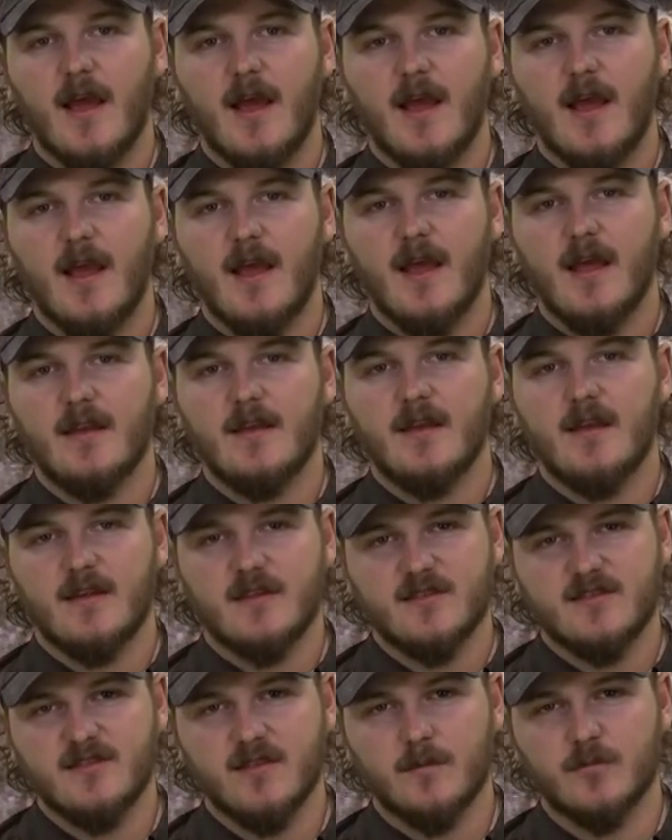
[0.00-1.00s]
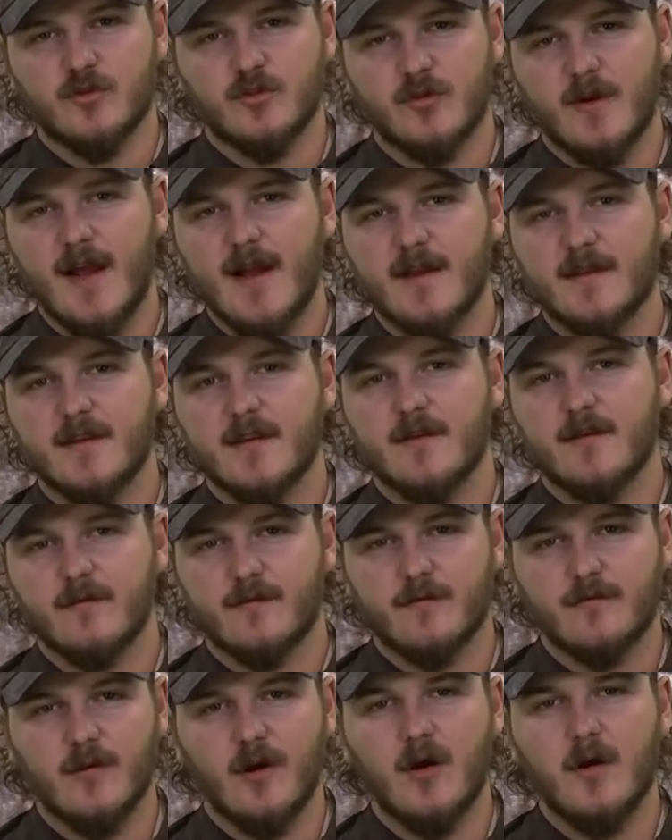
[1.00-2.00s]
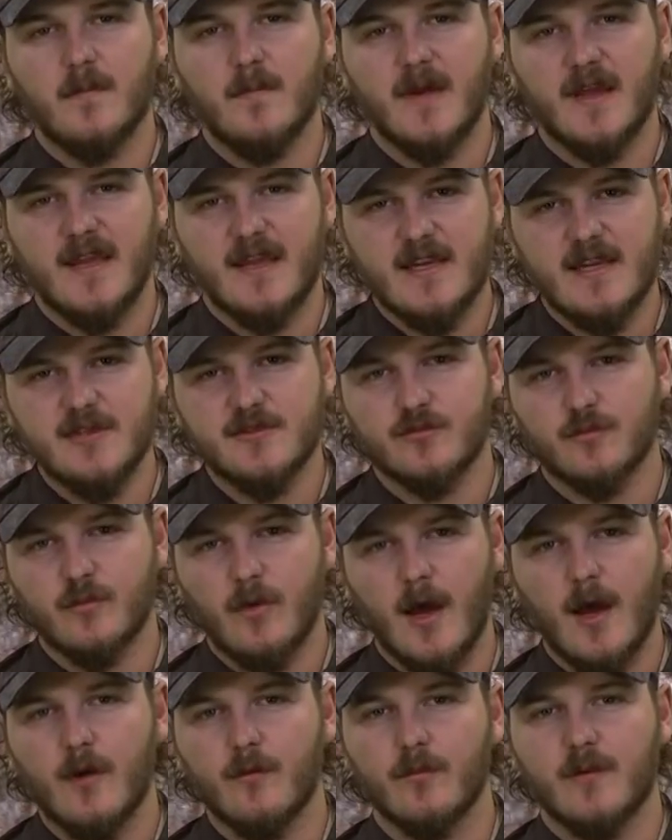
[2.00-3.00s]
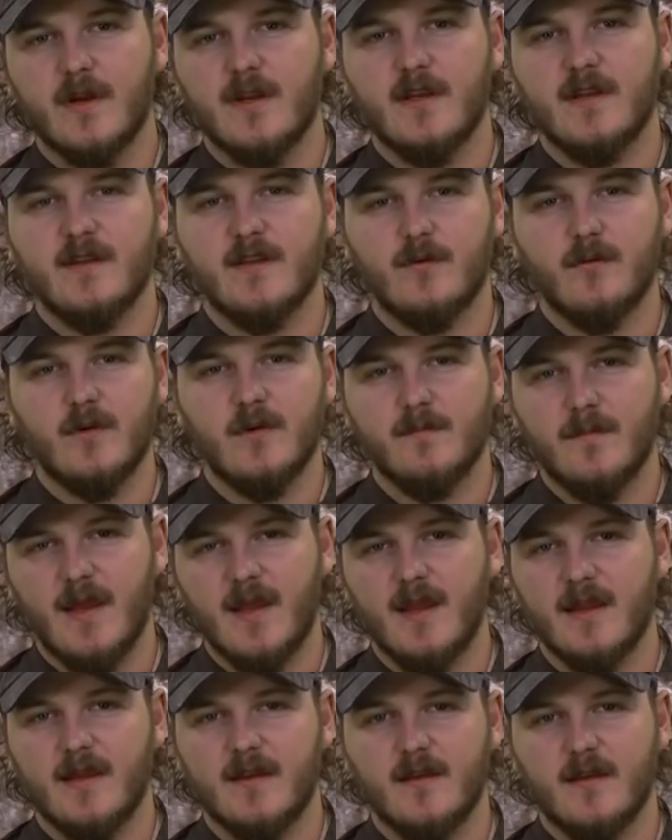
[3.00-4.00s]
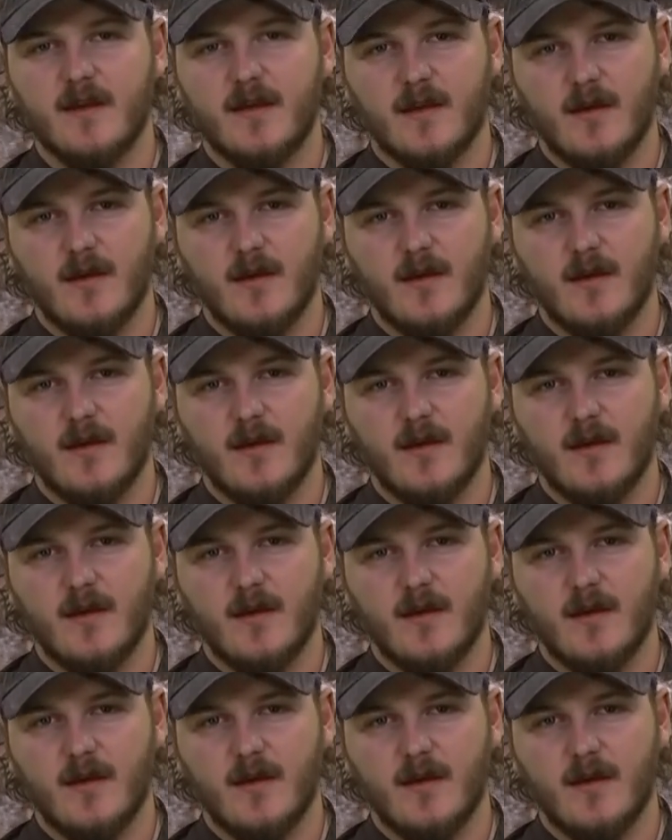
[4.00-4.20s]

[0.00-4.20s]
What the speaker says: and subtract it from each rod reading that we made